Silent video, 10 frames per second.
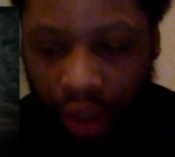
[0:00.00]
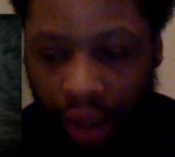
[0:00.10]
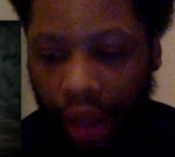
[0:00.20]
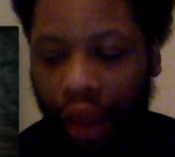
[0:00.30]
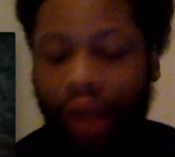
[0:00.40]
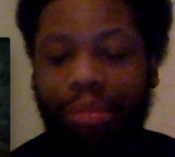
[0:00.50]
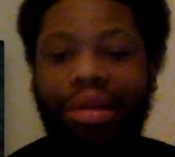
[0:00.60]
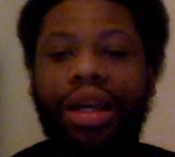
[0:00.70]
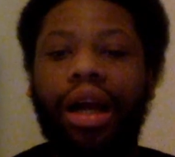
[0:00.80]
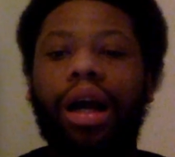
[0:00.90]
like me,
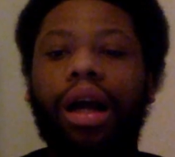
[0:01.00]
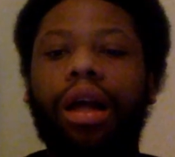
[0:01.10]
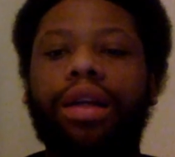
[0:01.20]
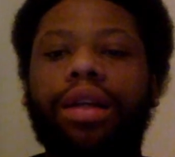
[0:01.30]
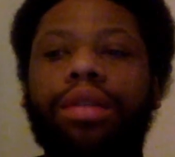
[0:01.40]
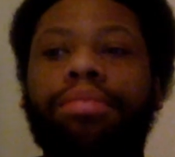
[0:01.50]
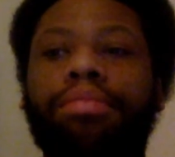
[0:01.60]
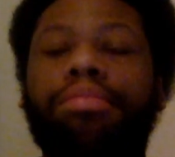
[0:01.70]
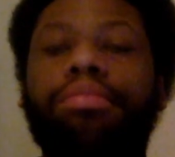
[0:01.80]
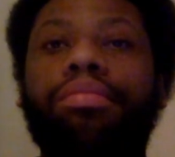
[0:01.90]
how like
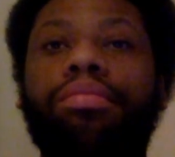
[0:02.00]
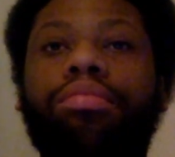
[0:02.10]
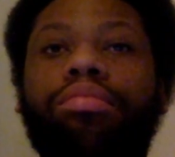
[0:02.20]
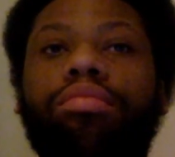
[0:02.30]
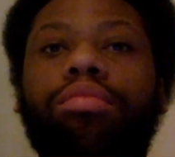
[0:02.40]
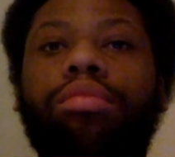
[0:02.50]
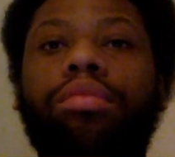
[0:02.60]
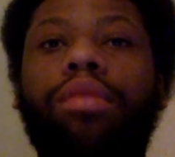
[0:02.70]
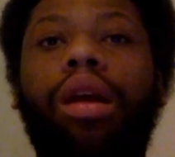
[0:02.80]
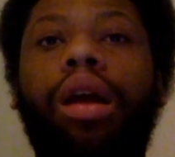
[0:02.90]

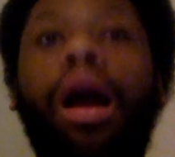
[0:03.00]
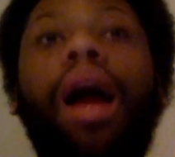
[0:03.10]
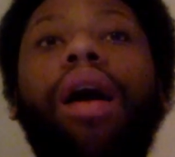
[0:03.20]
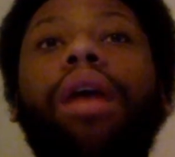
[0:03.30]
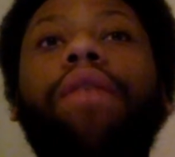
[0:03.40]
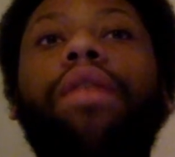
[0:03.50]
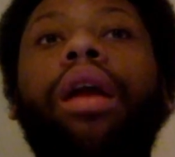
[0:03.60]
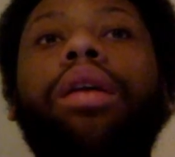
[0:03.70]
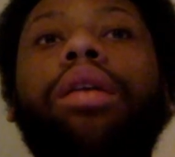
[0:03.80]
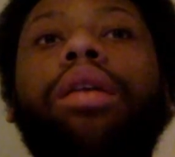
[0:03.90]
I have like